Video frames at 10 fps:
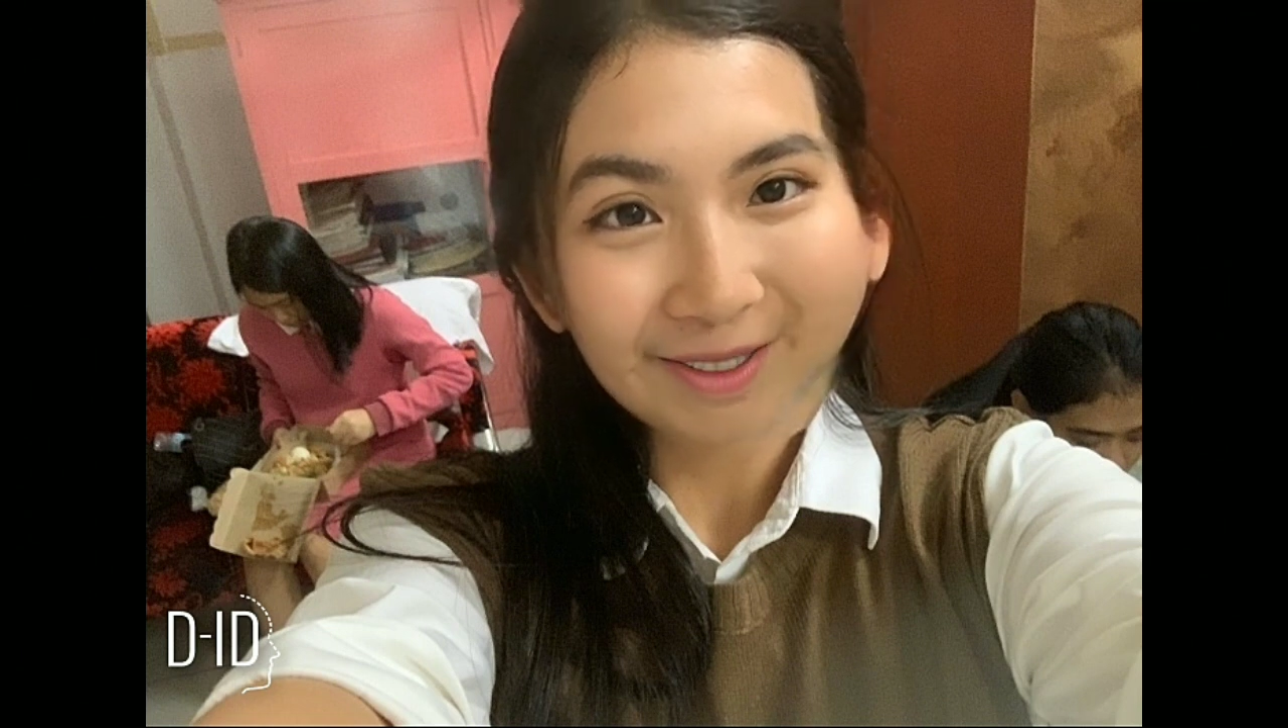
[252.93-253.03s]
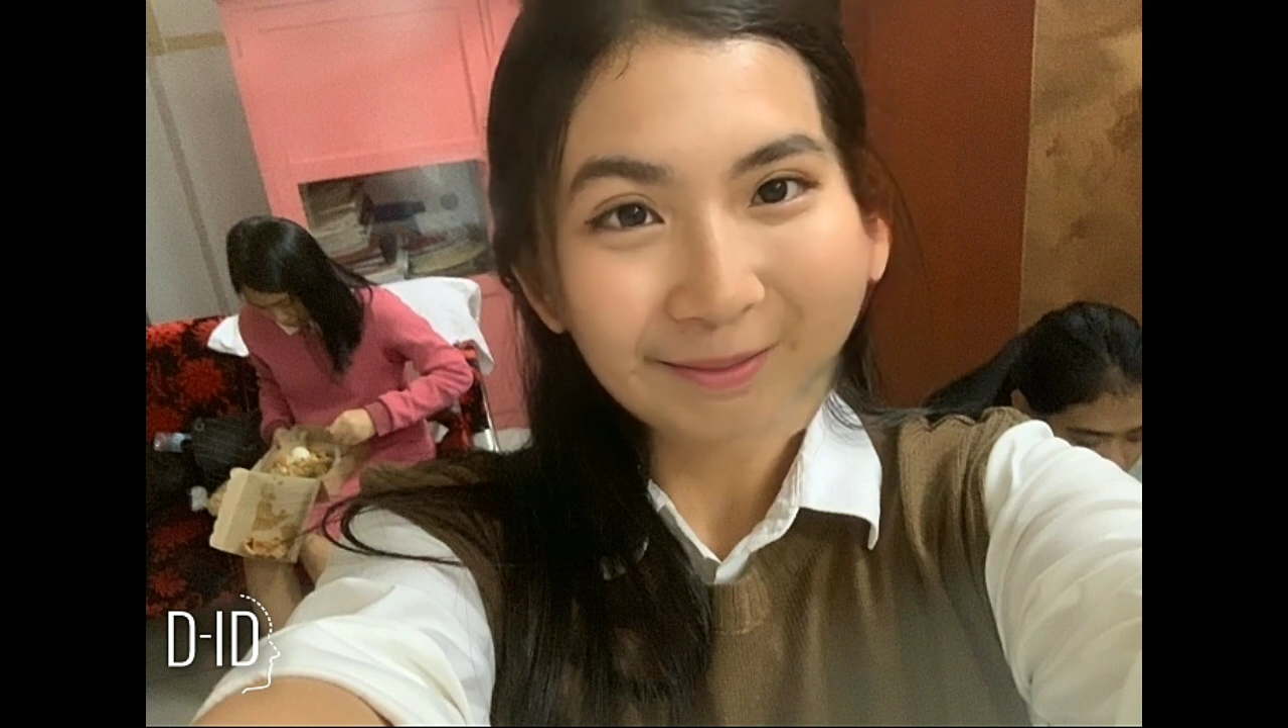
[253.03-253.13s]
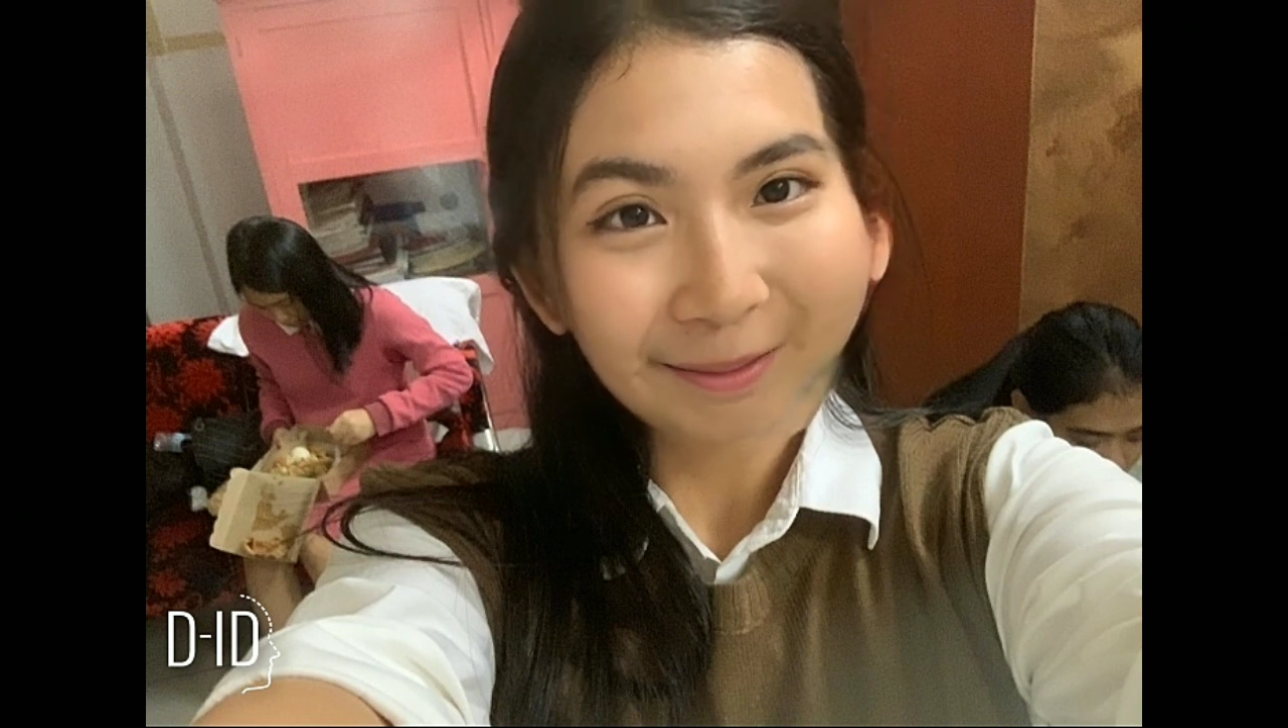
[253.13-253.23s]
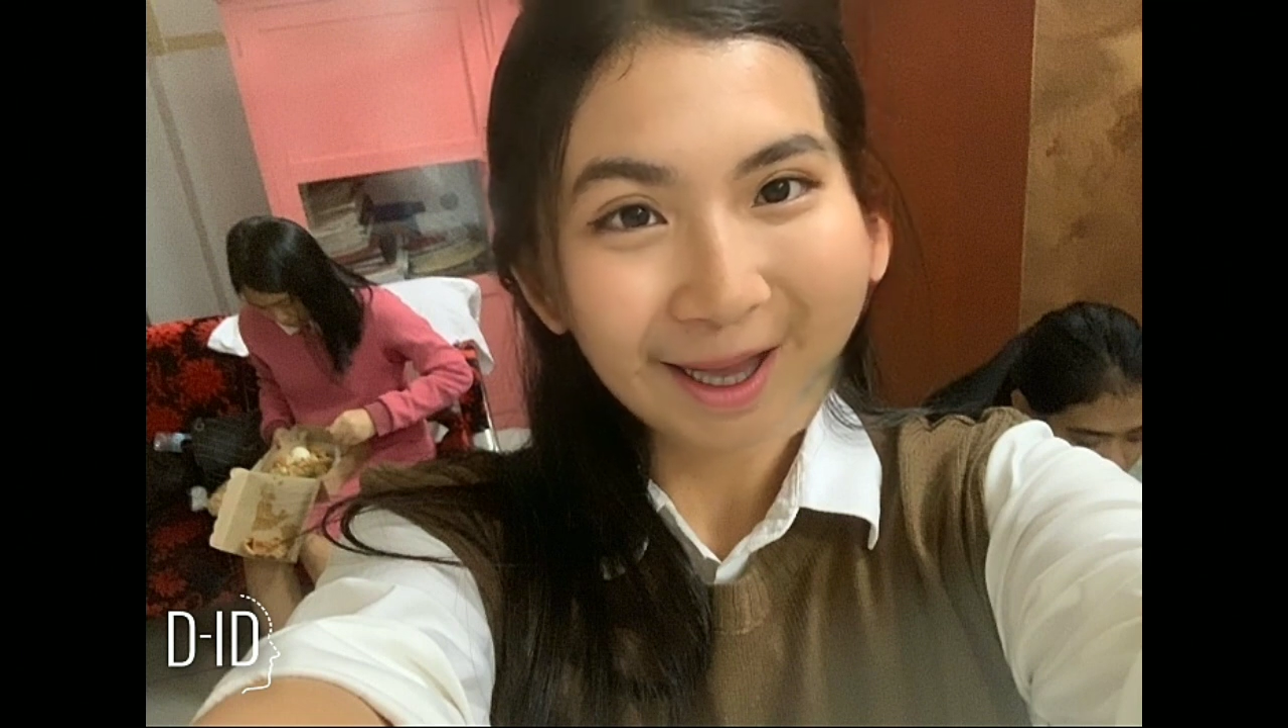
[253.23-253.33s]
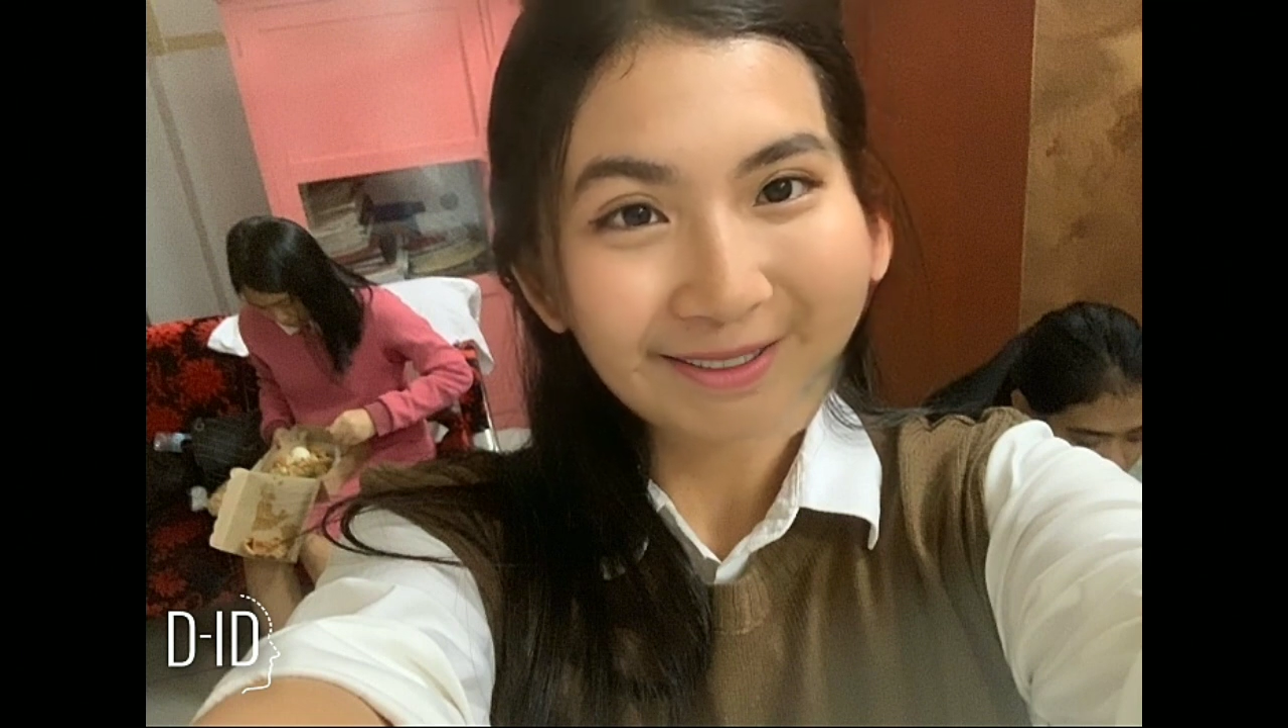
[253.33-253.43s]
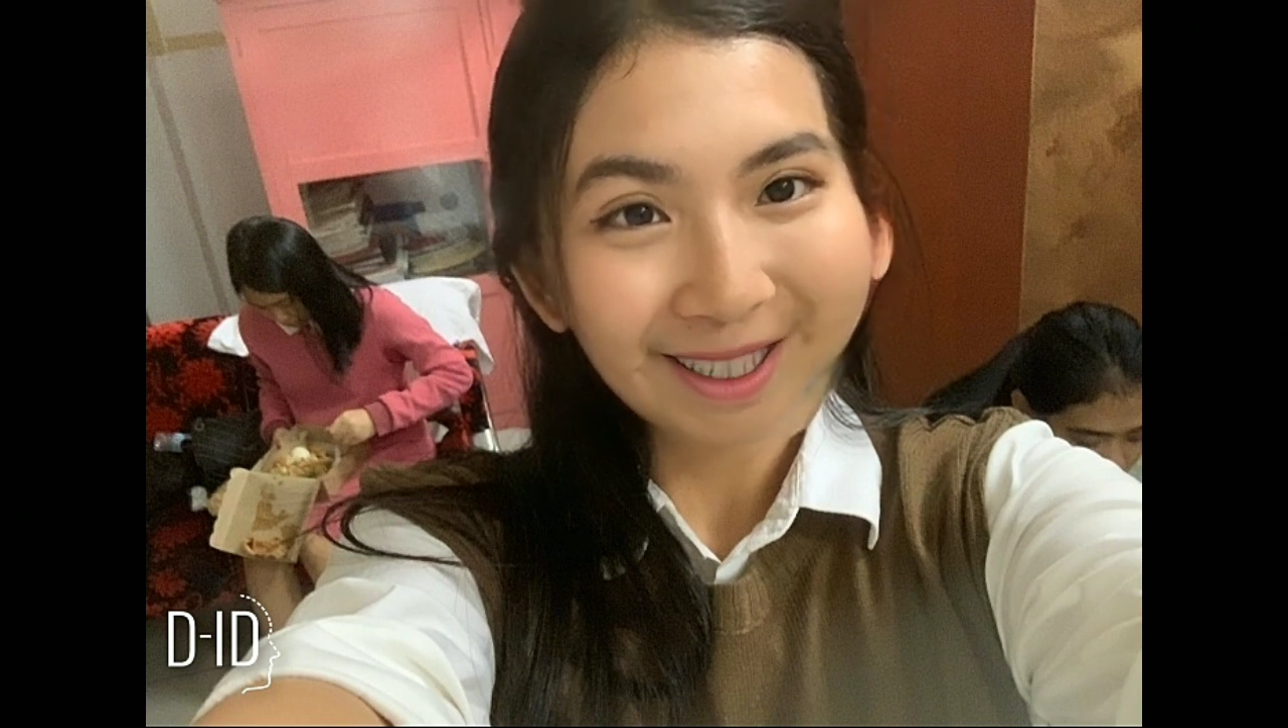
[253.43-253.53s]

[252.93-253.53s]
to prepare